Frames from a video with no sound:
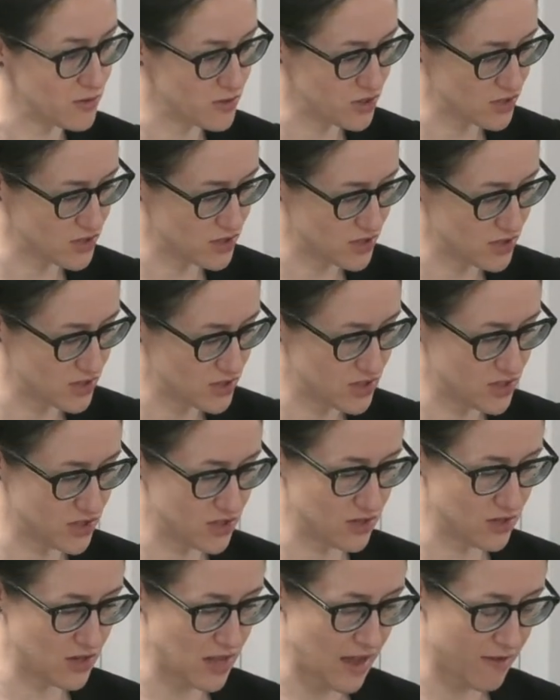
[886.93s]
just
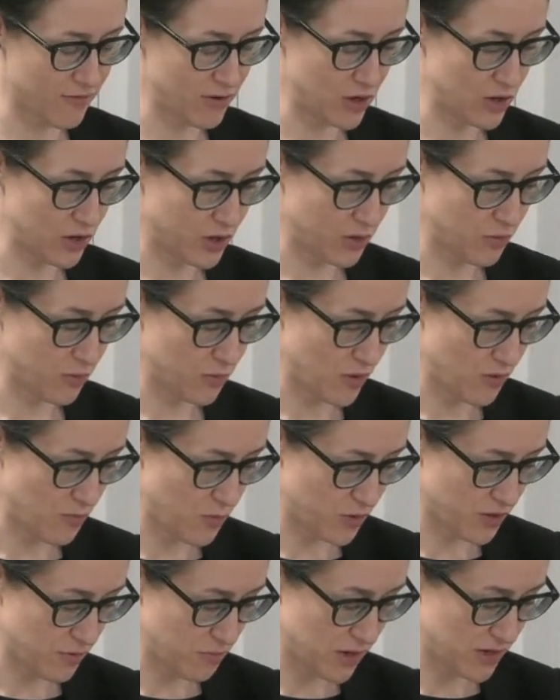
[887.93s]
to have a look at
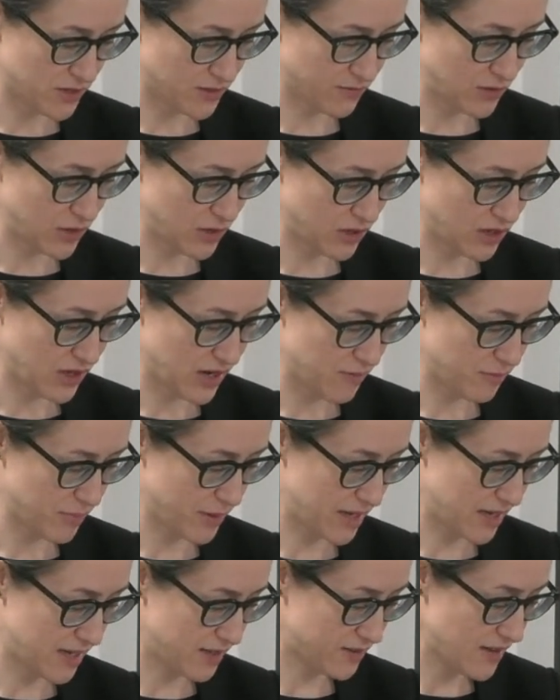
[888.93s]
what it might have looked like,
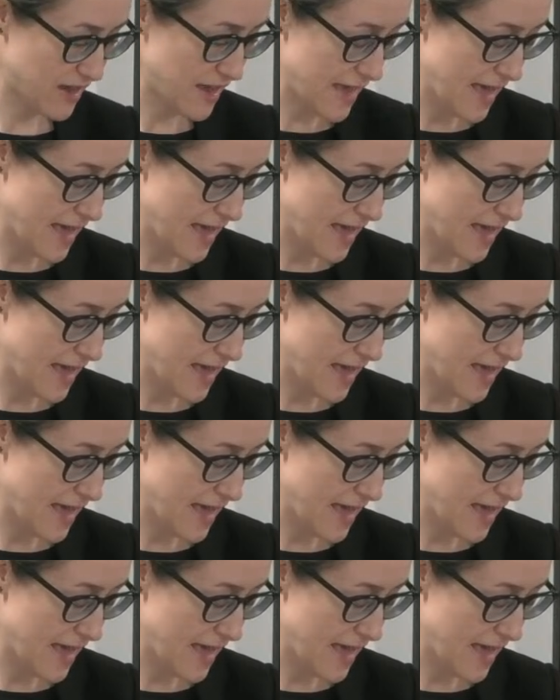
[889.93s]
please.